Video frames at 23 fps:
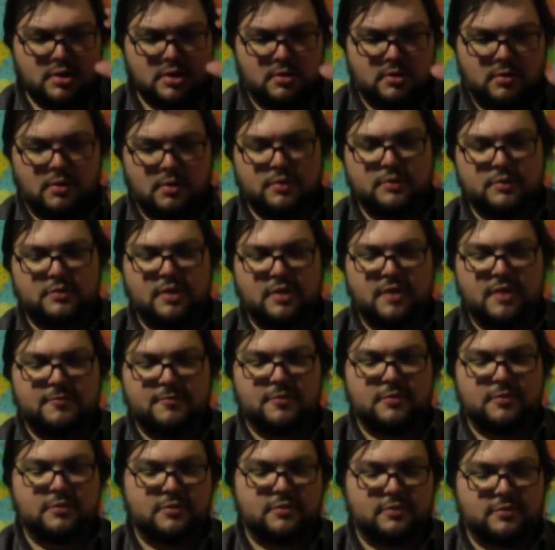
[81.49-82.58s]
all those
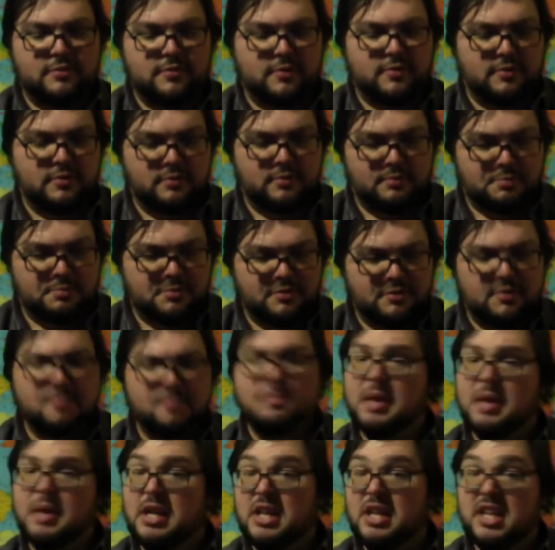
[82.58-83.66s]
efforts for
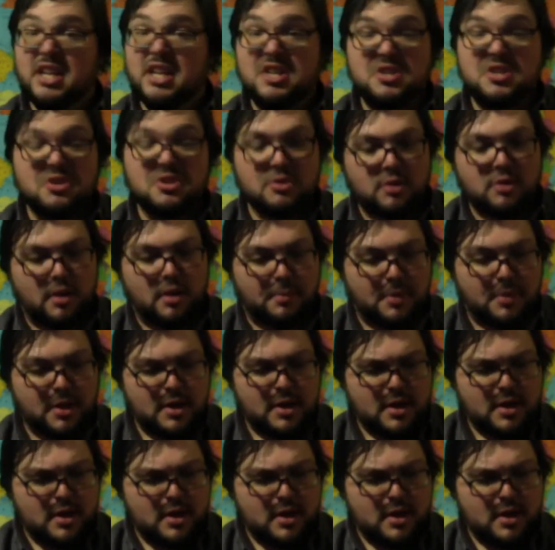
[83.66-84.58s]
stability in Europe,